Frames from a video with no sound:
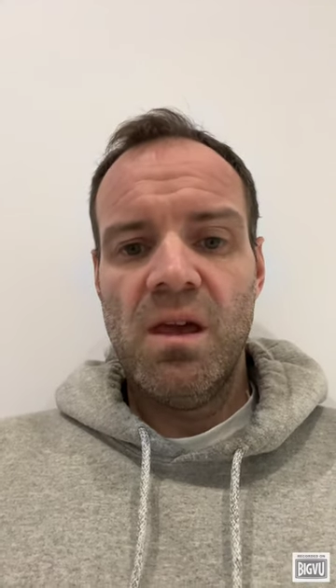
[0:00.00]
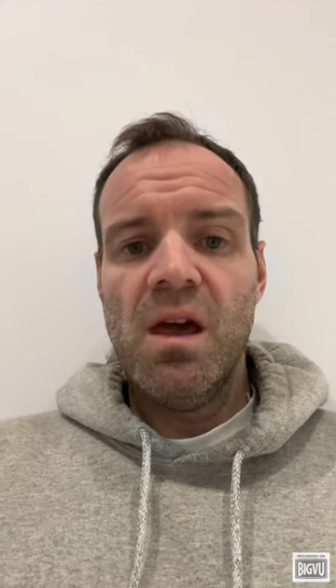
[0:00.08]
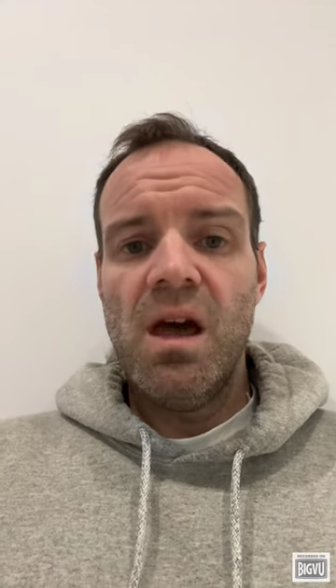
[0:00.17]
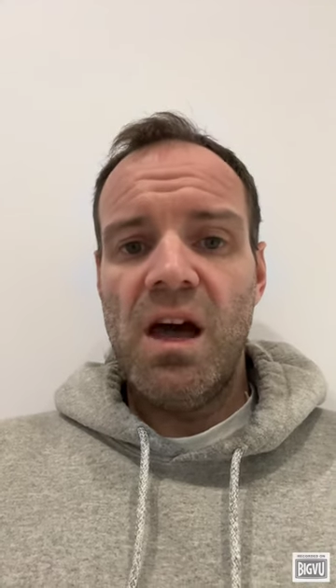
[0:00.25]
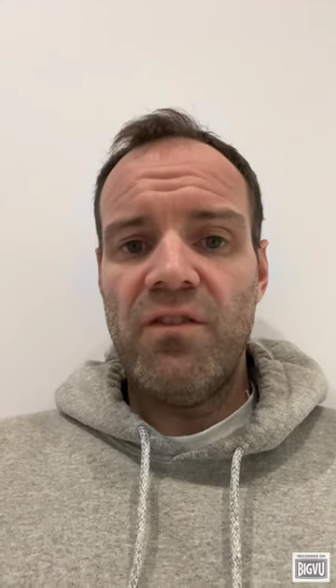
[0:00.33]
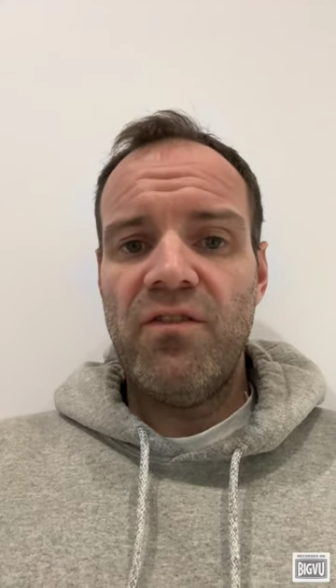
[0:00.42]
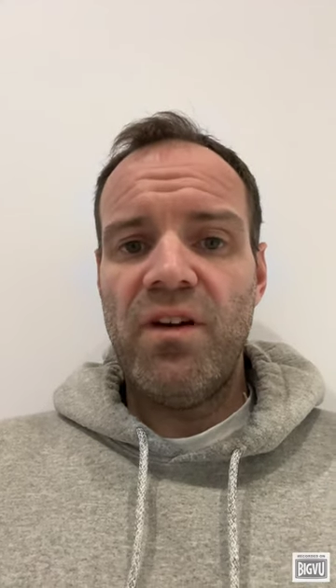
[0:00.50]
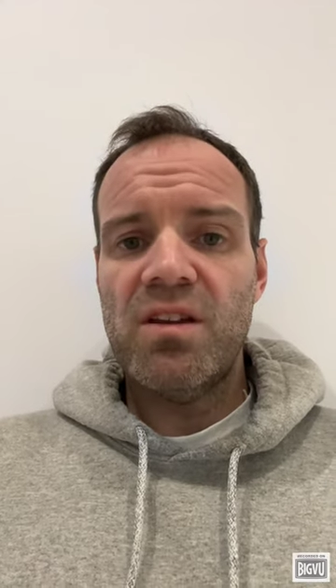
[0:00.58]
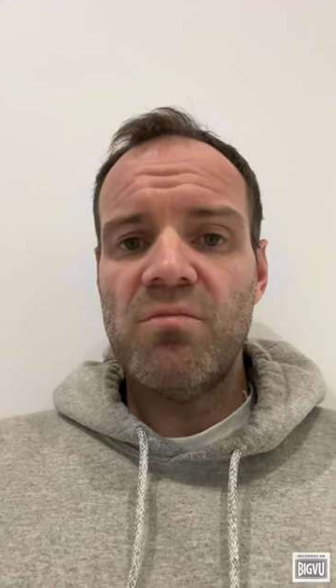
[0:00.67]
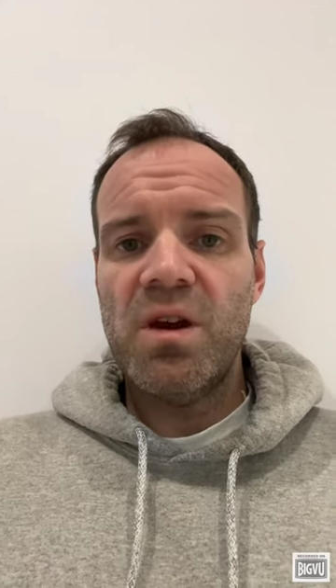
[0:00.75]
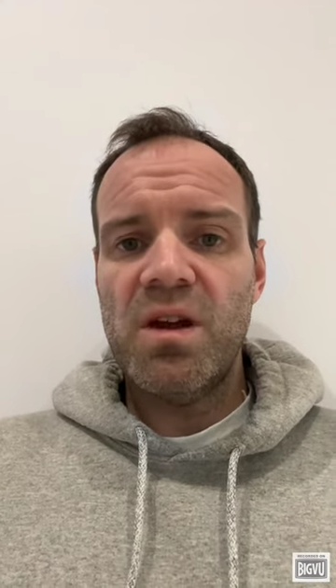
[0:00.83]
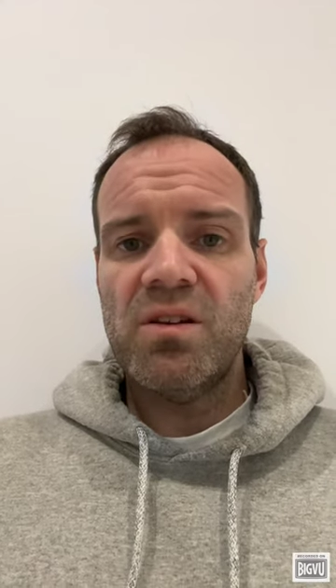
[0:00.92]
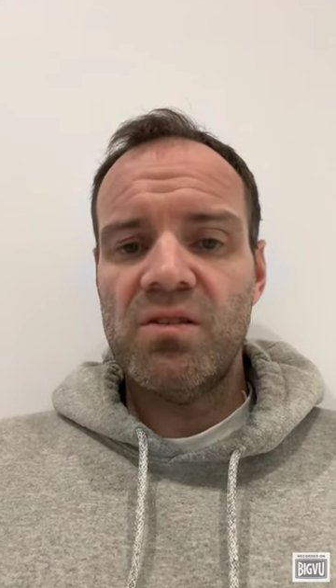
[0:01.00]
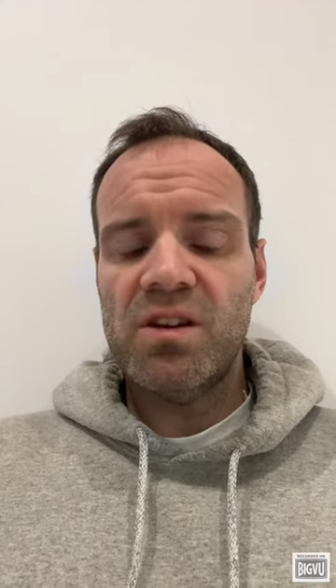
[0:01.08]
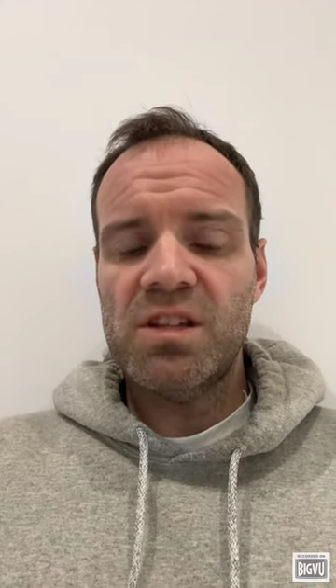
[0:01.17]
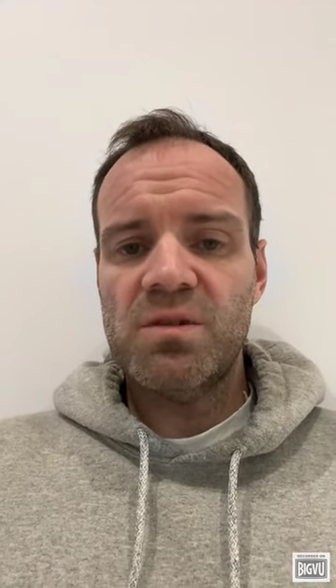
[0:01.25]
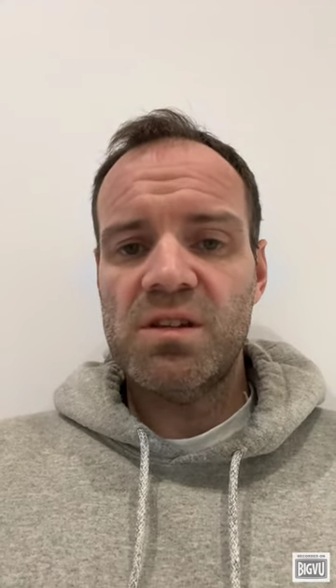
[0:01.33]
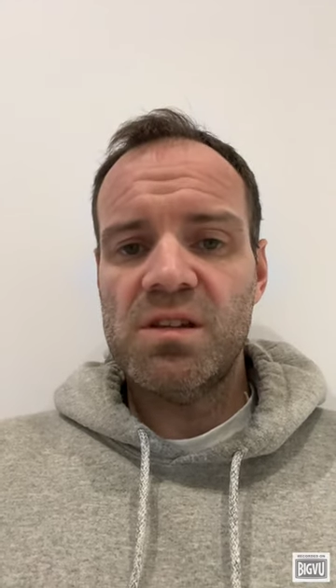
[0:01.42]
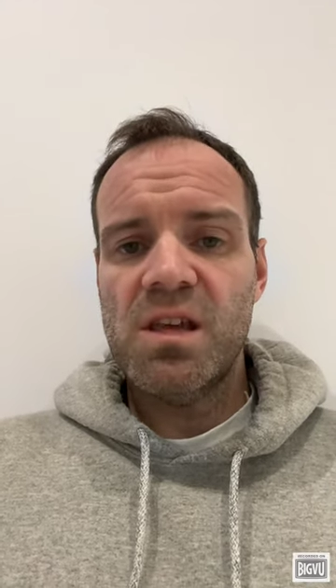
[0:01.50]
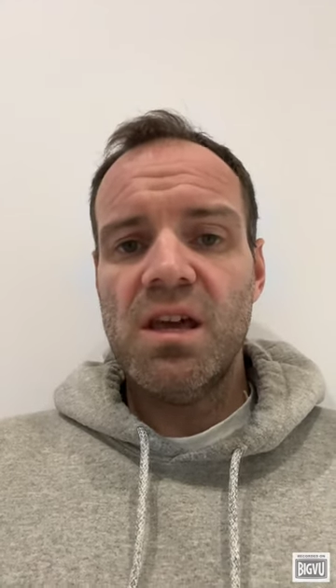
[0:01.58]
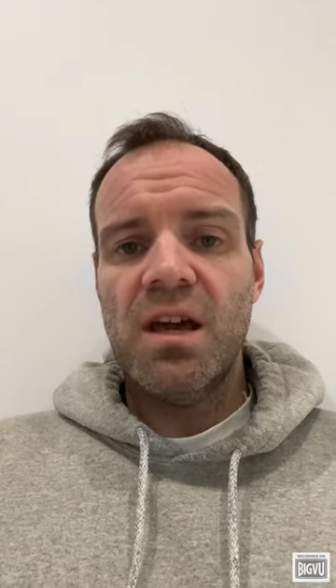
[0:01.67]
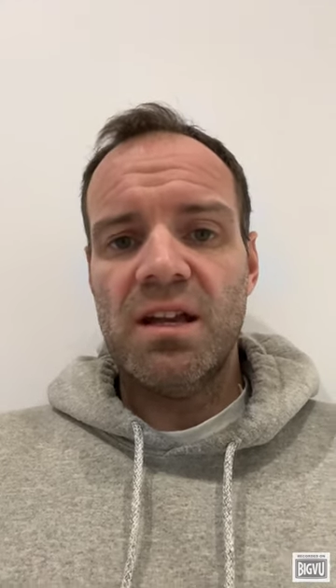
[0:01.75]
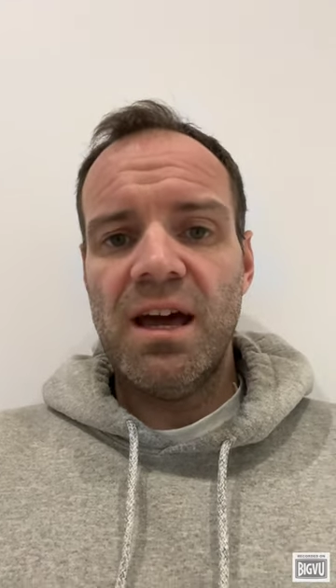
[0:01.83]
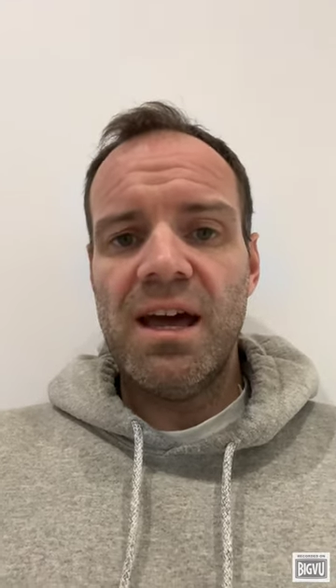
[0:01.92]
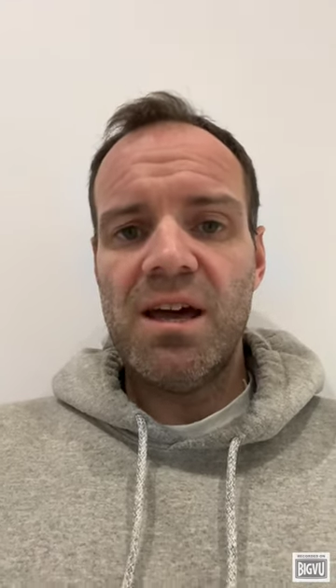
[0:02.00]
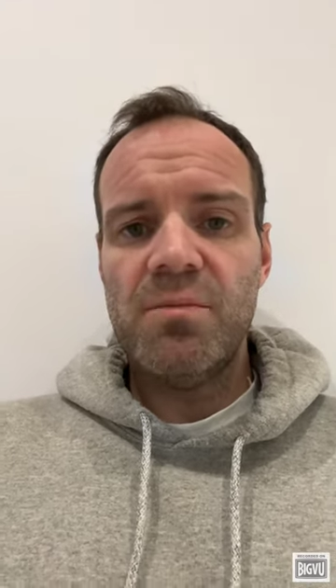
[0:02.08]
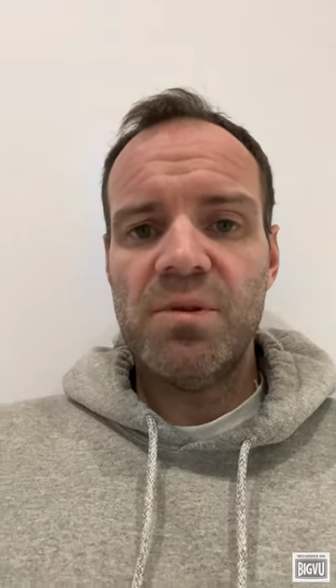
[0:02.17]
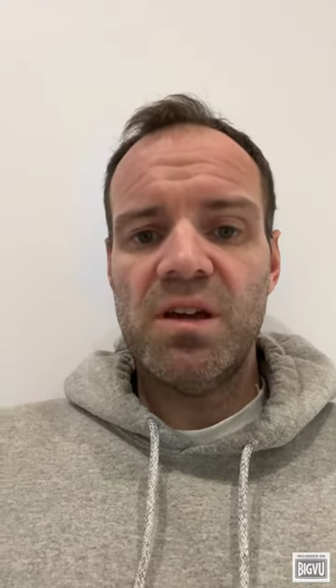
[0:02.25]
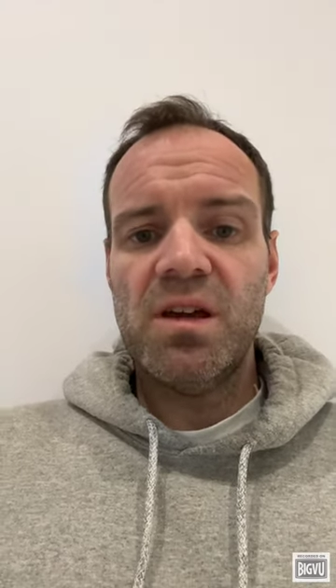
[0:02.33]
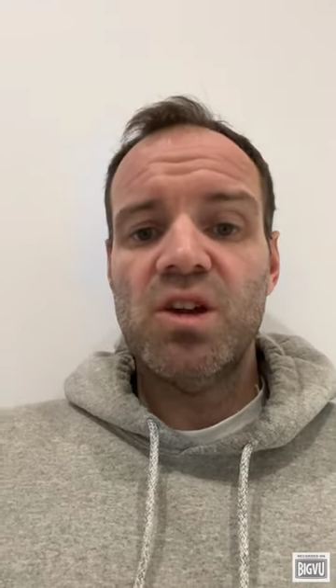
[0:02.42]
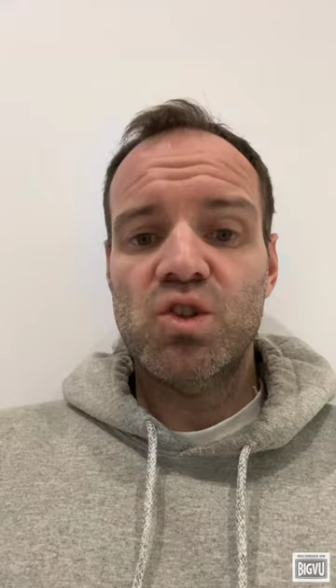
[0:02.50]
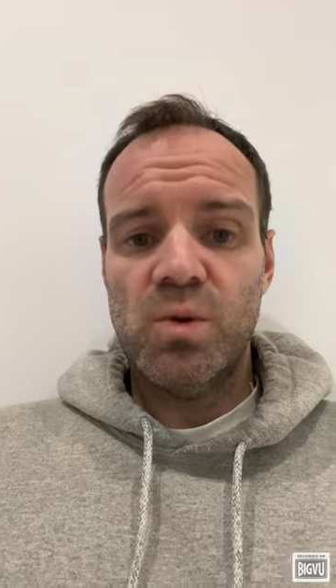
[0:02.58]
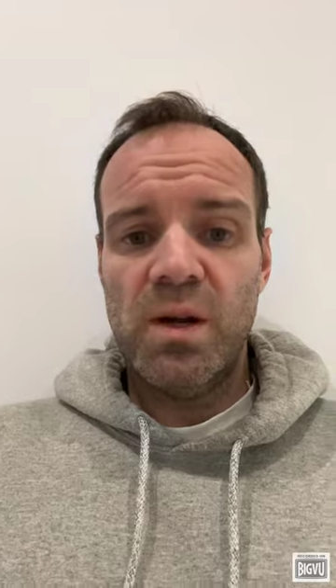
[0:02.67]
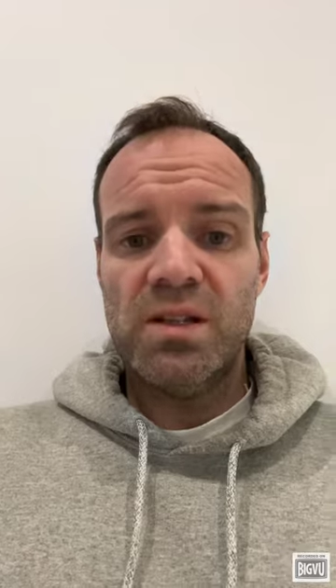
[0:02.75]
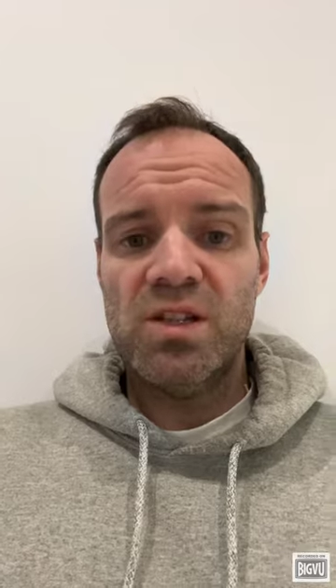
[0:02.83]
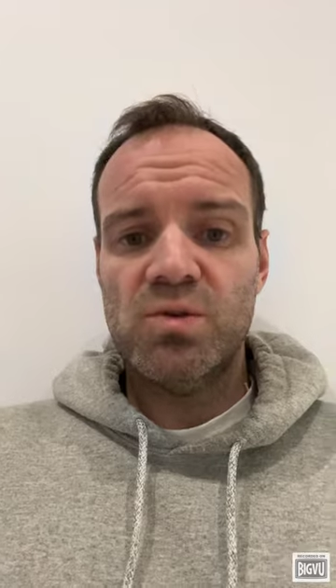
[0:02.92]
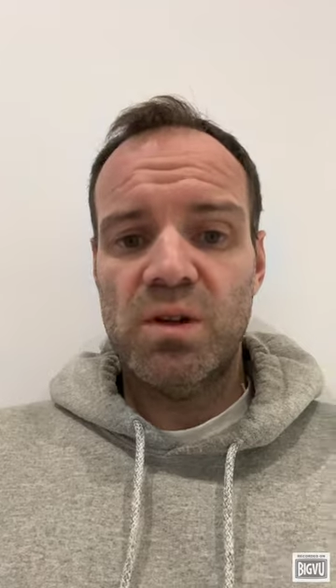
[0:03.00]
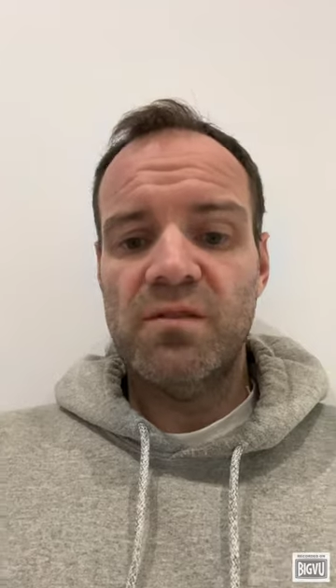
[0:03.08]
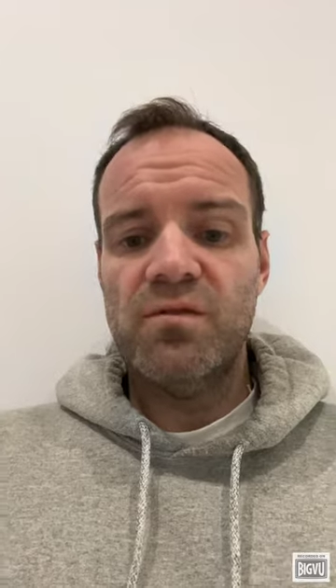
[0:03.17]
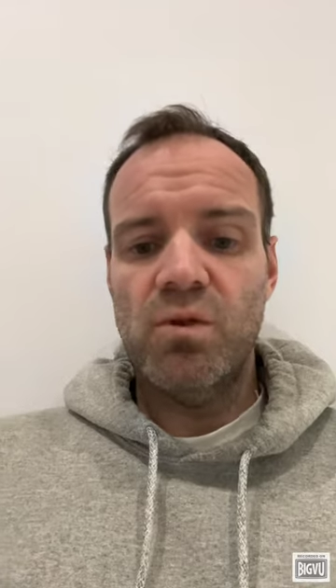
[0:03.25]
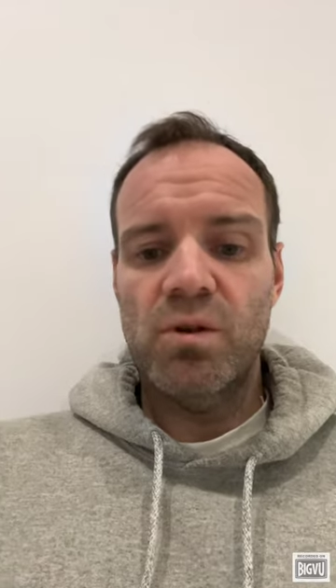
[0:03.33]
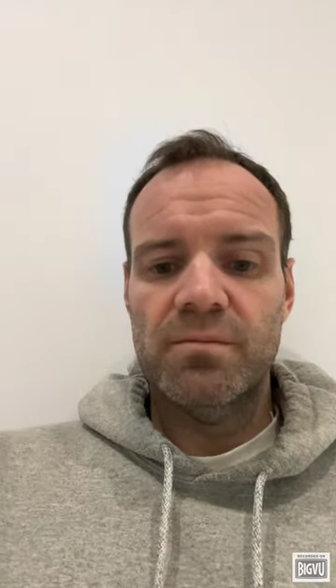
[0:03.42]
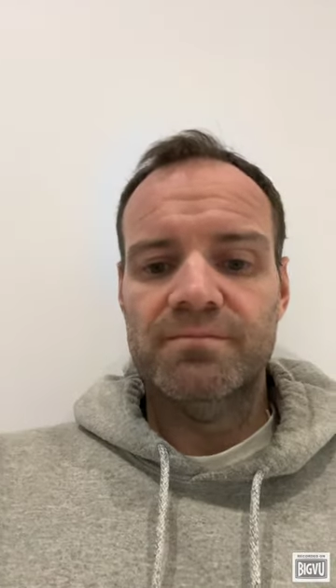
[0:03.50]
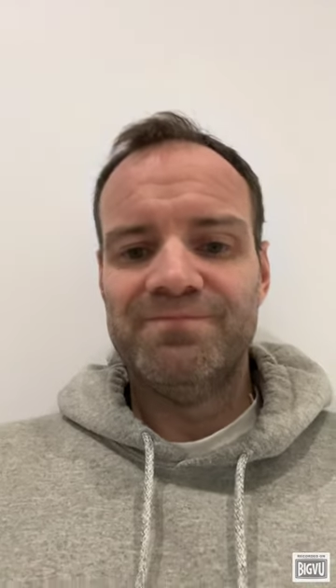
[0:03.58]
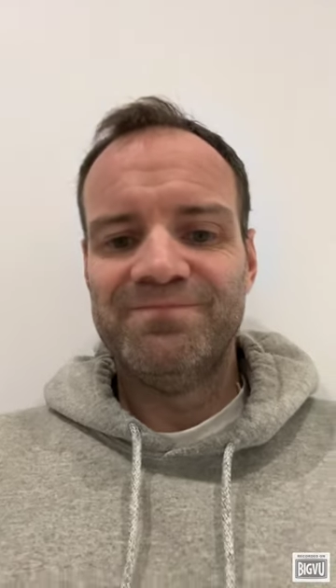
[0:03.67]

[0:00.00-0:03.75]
Have a very Merry Christmas and a happy 2024.